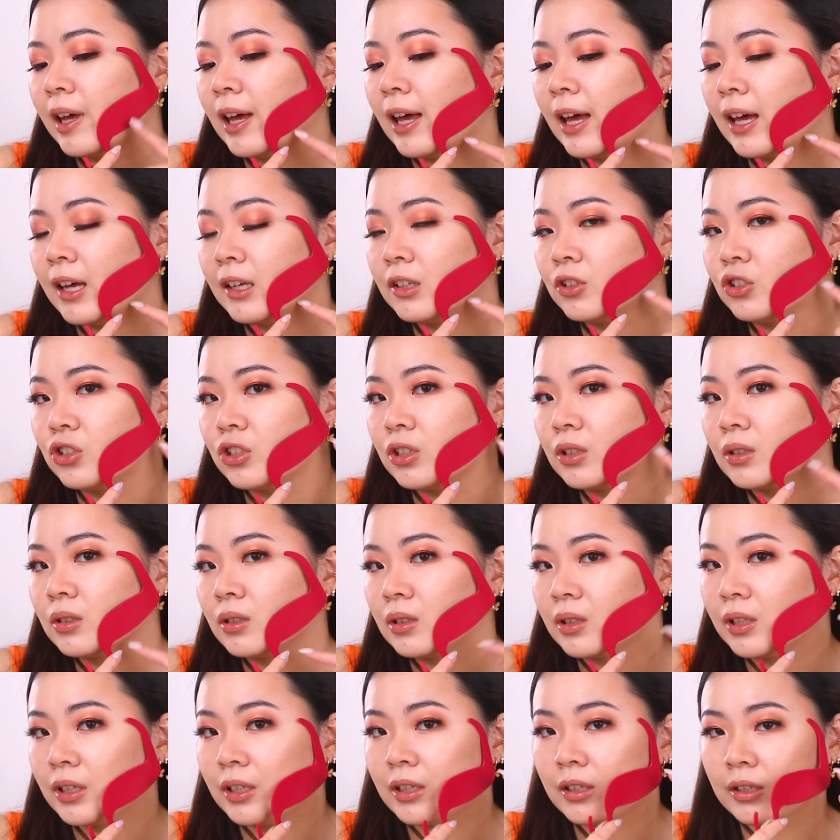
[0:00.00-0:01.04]
edge
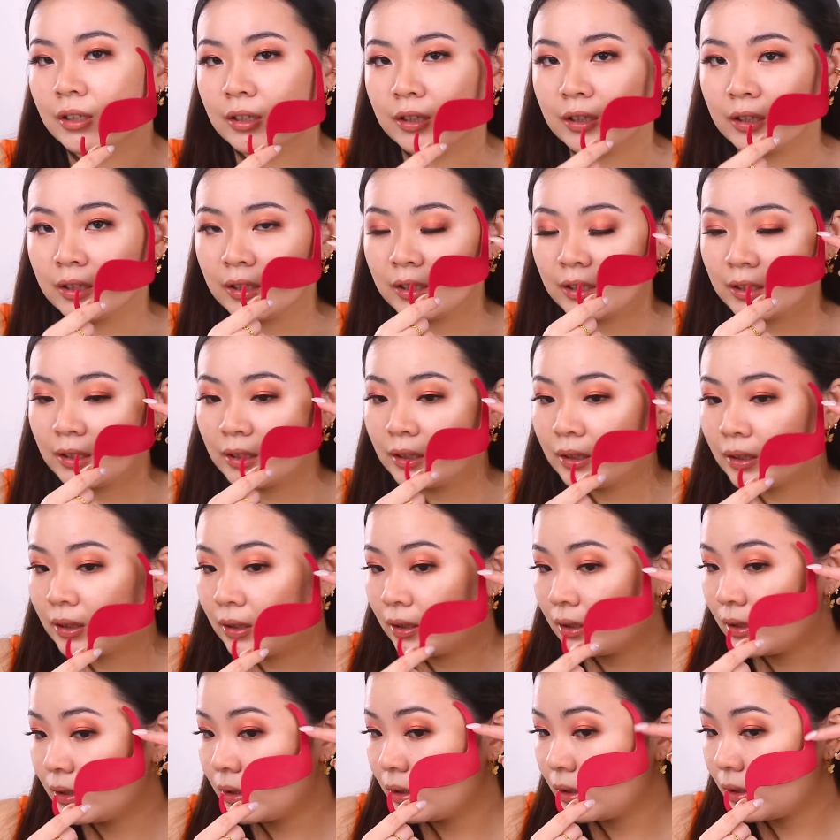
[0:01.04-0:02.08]
here.
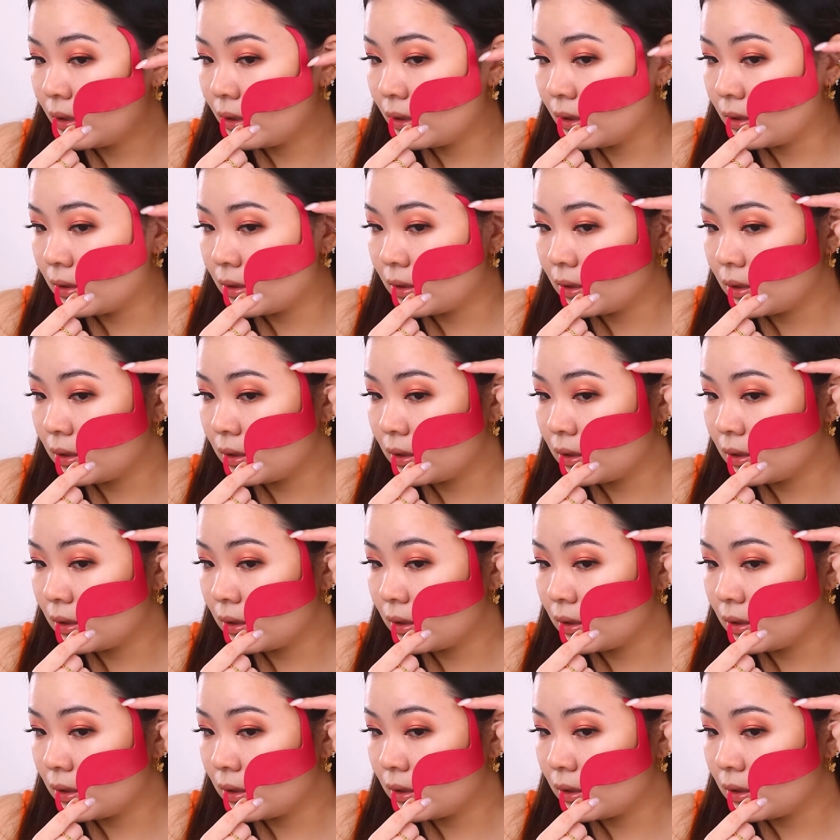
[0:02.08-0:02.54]
It's